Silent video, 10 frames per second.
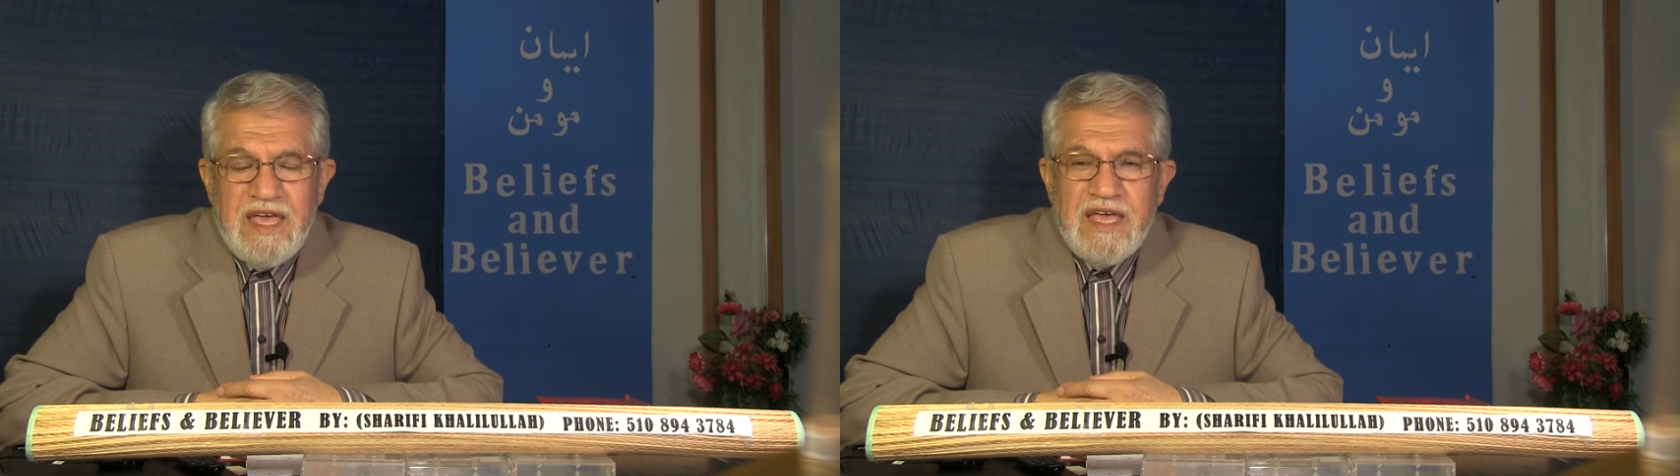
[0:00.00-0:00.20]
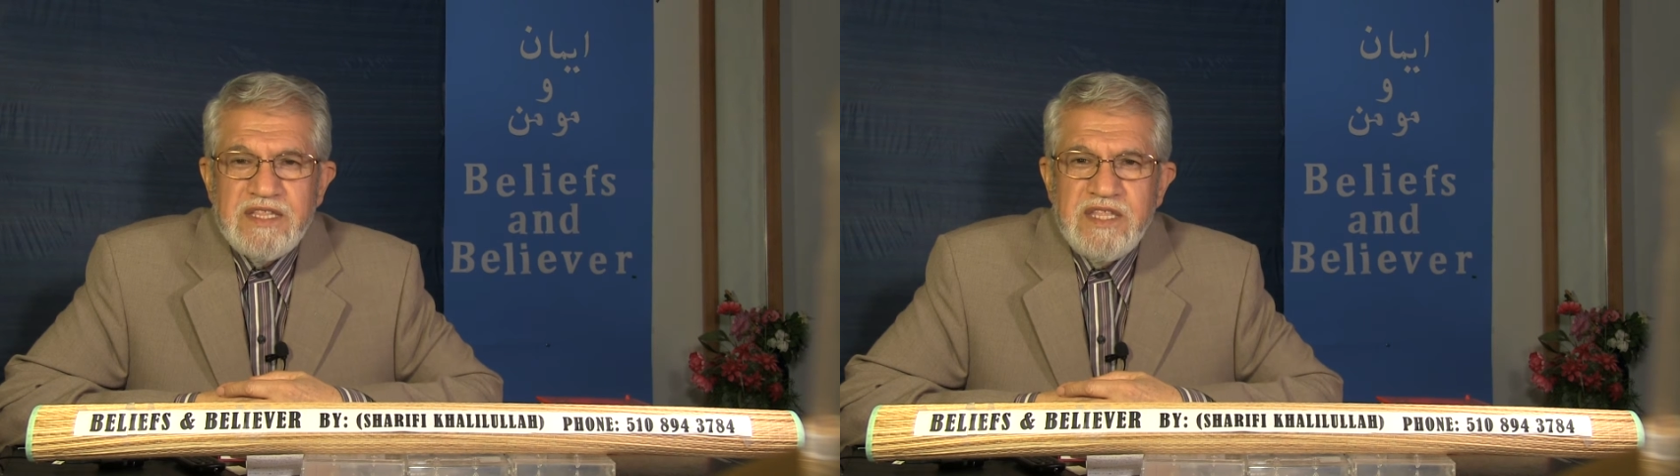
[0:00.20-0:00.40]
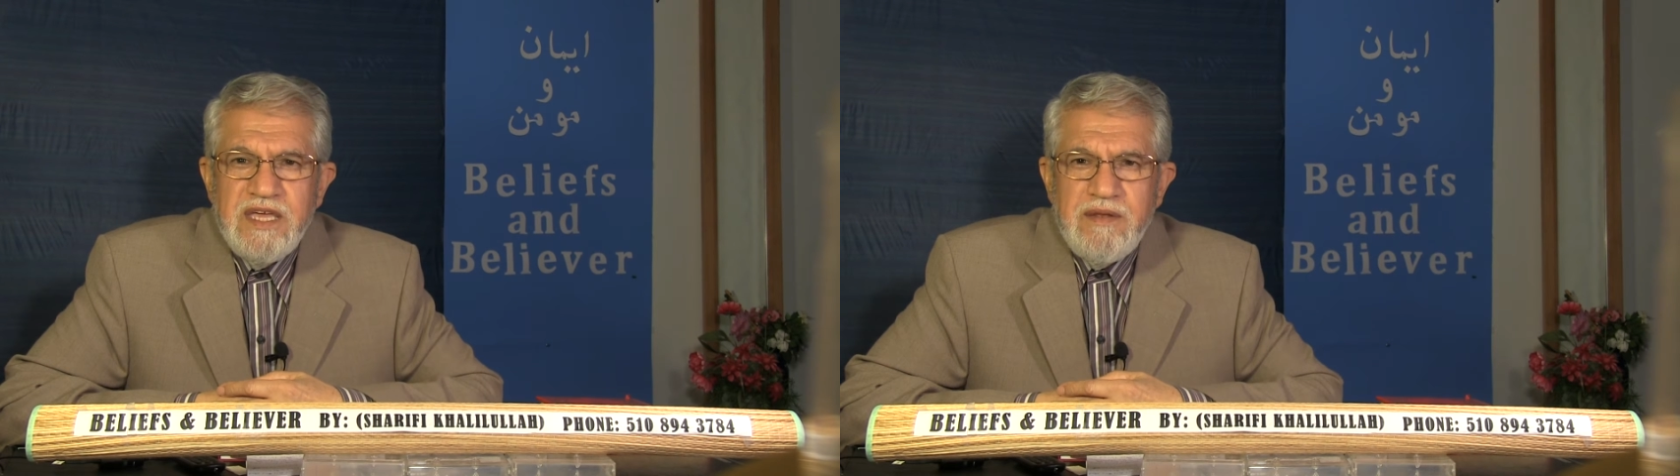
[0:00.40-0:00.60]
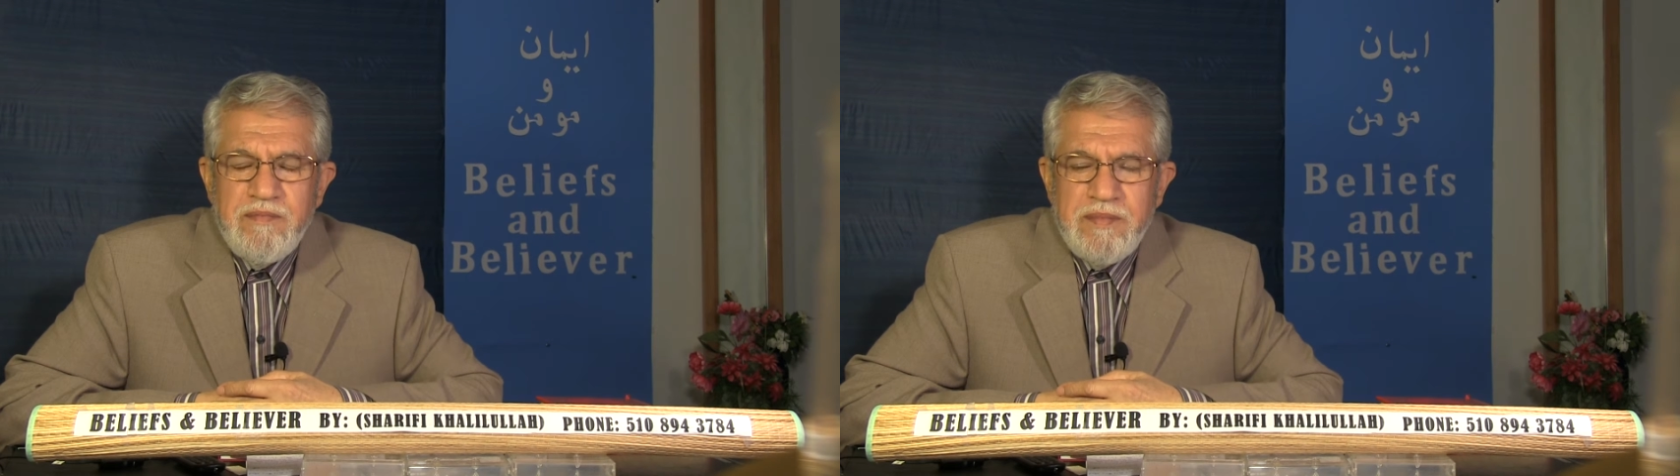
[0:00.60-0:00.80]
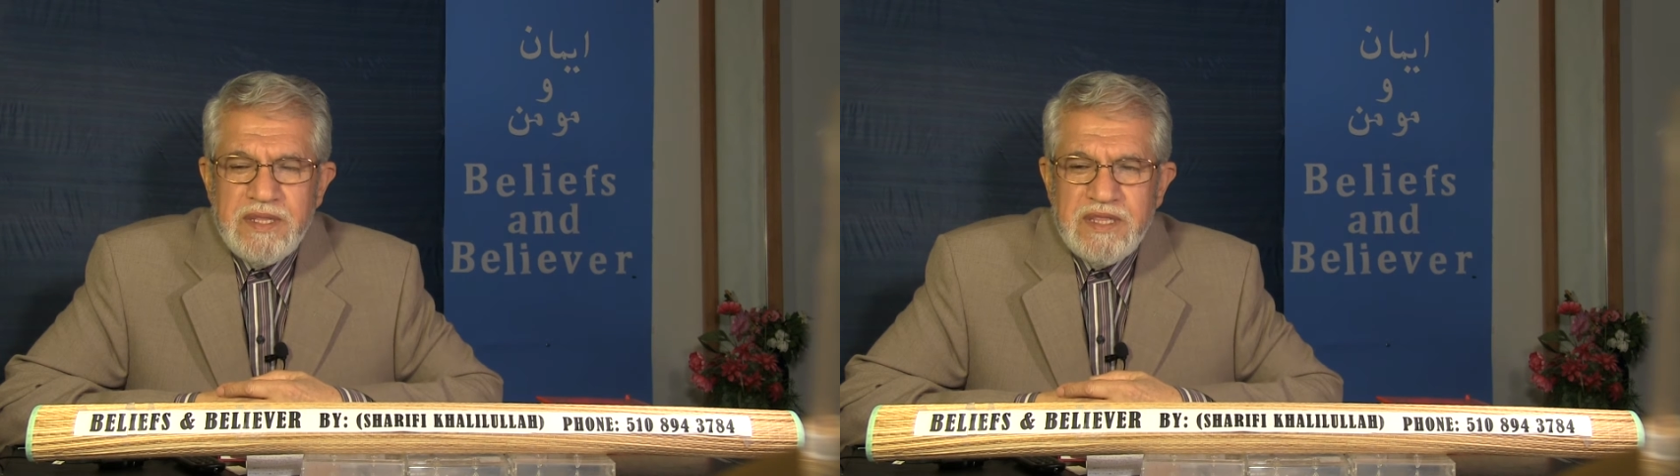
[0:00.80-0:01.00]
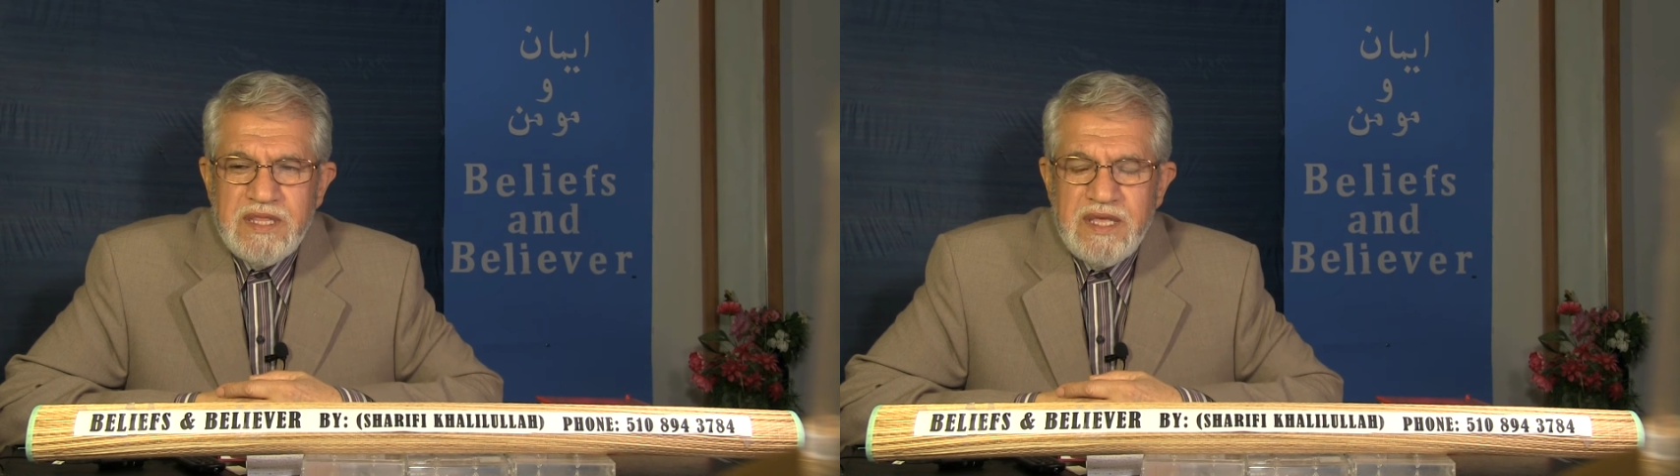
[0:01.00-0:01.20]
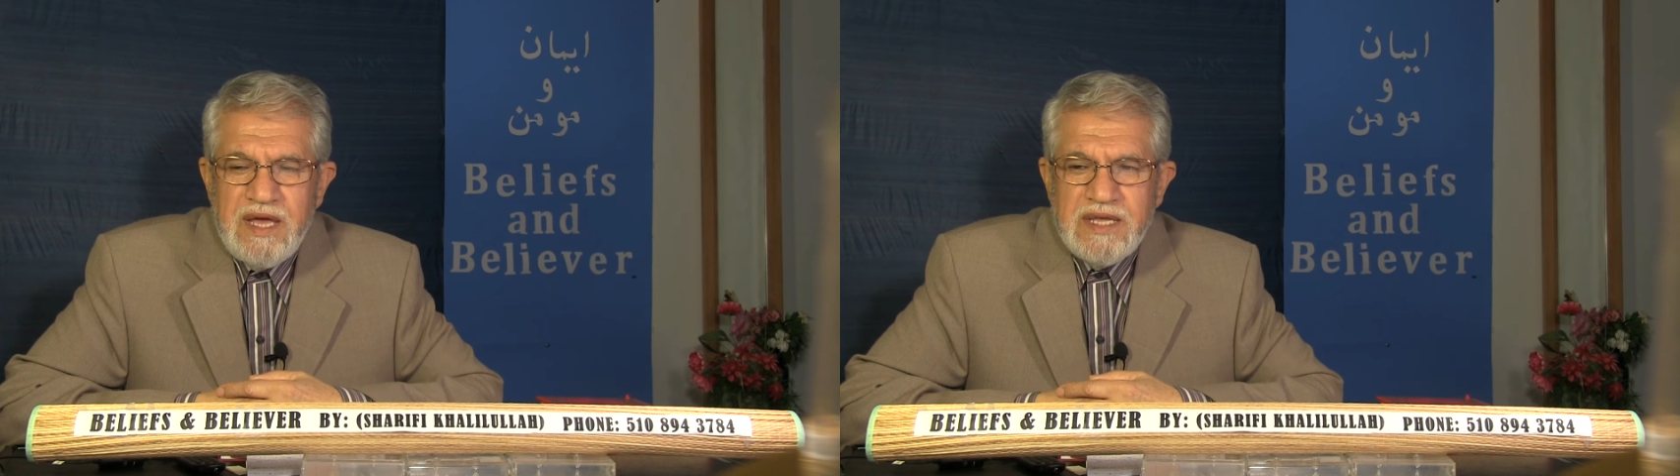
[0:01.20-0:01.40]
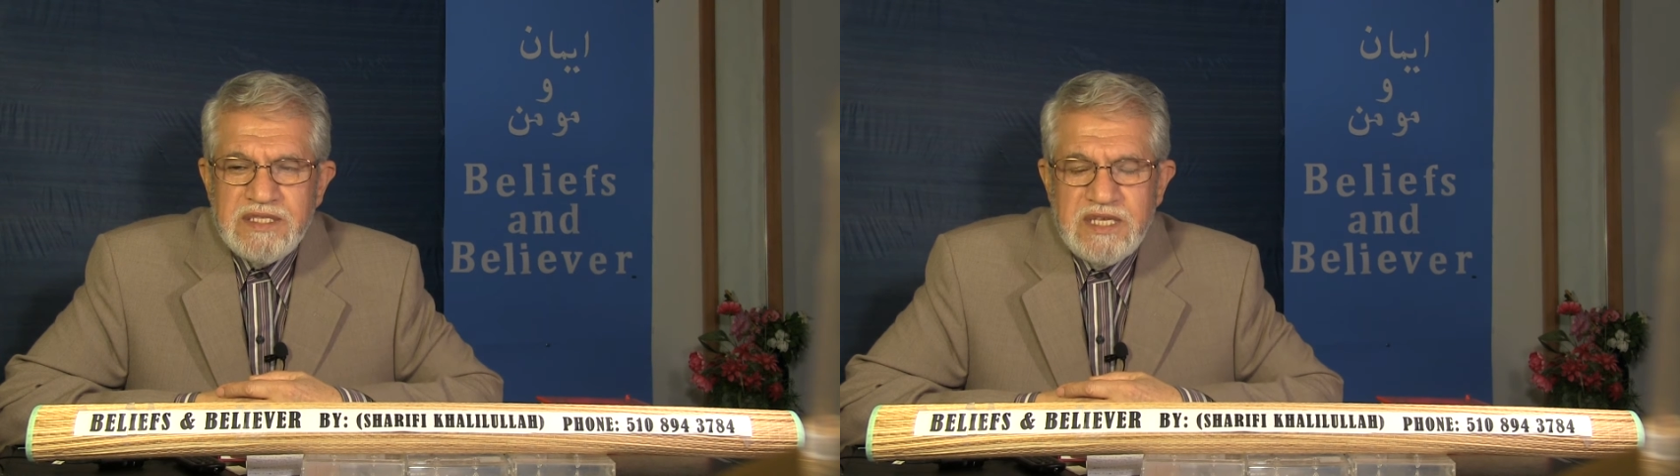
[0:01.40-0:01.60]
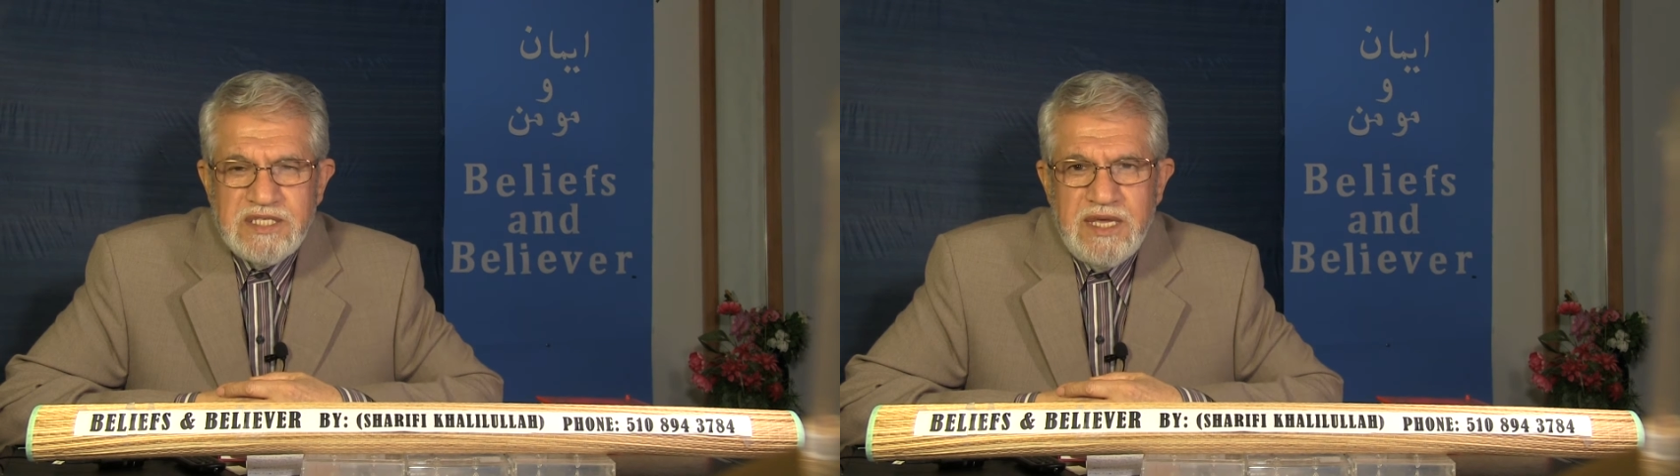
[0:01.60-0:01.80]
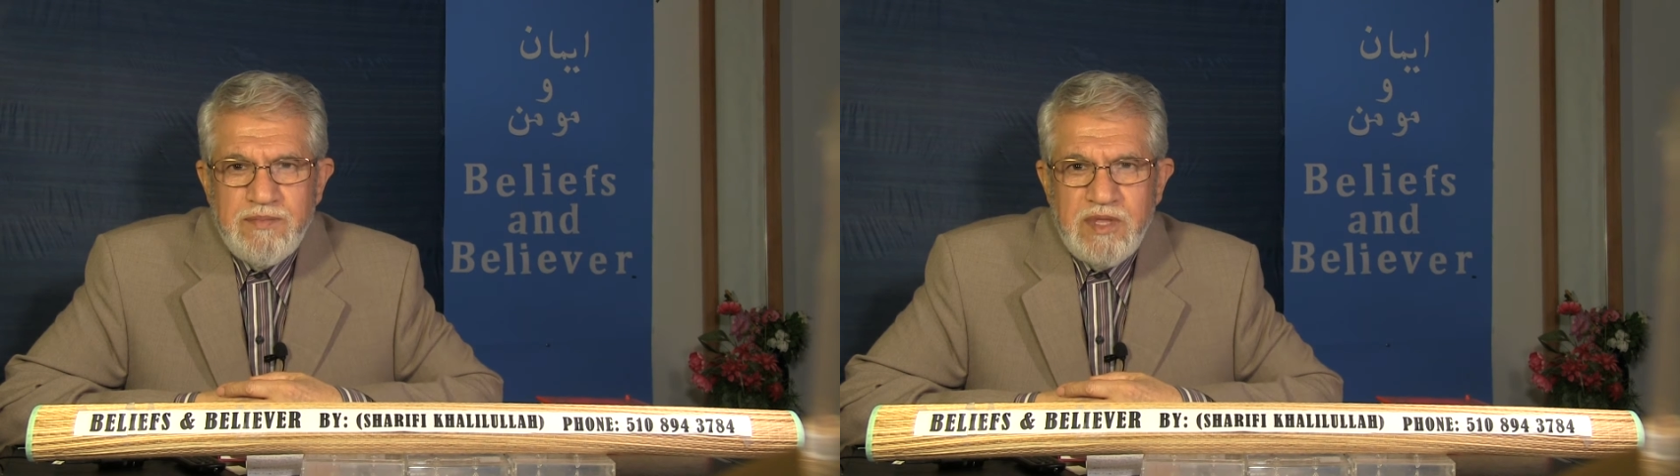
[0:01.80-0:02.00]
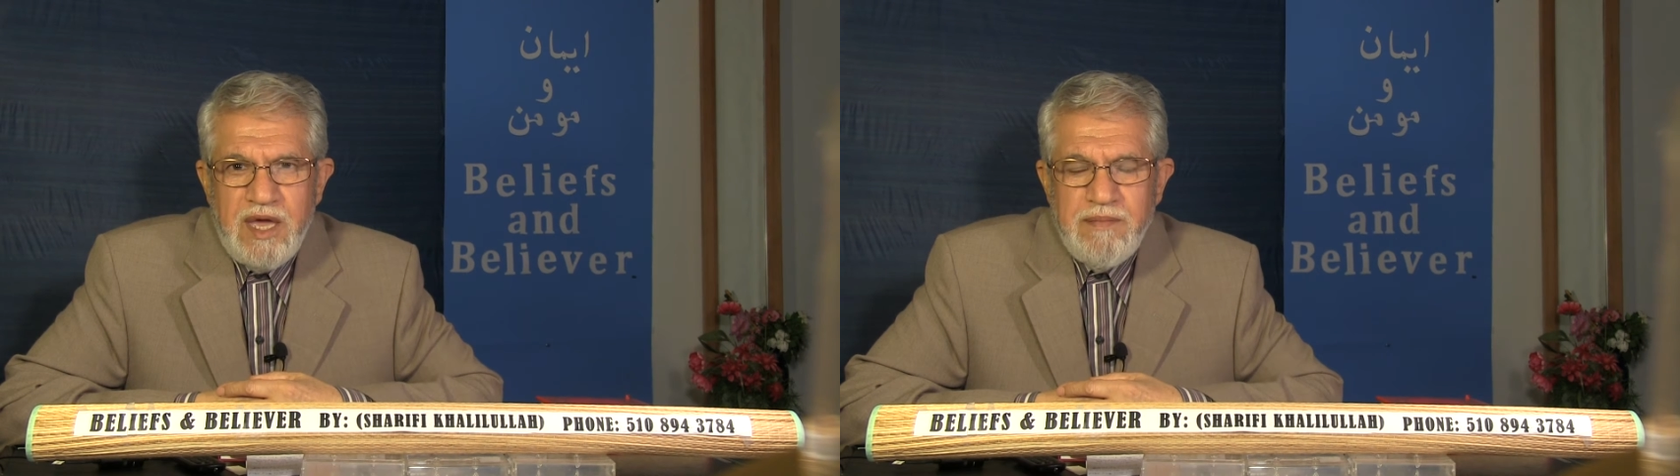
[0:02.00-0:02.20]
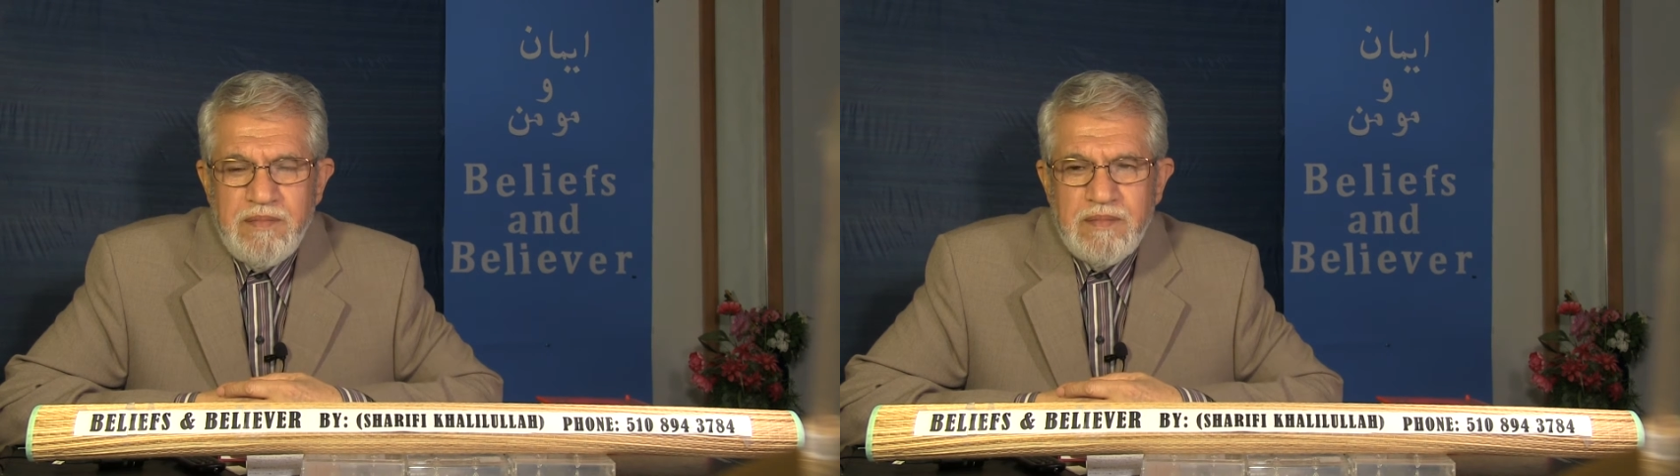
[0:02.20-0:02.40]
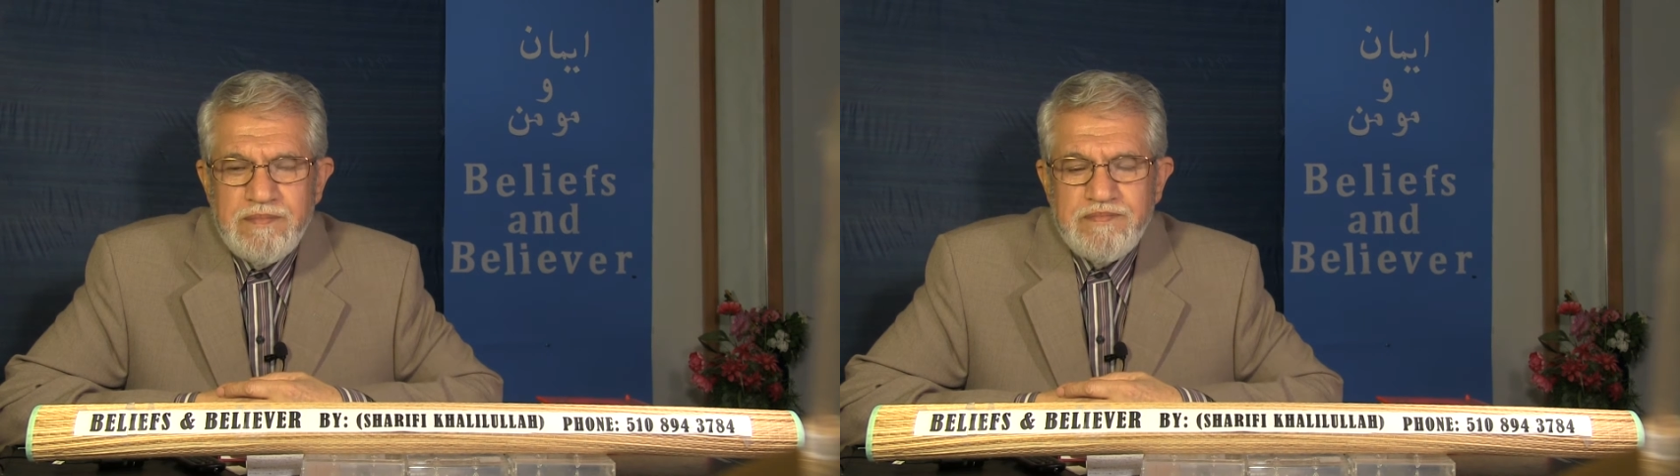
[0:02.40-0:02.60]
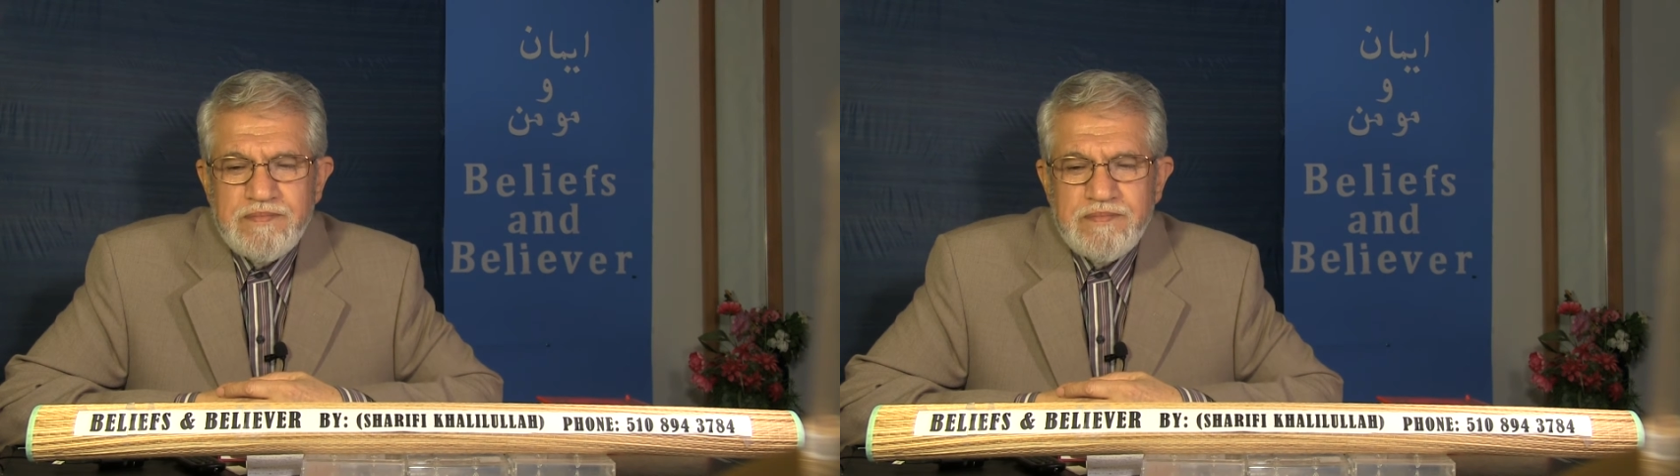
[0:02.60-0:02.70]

And then, but at the same time,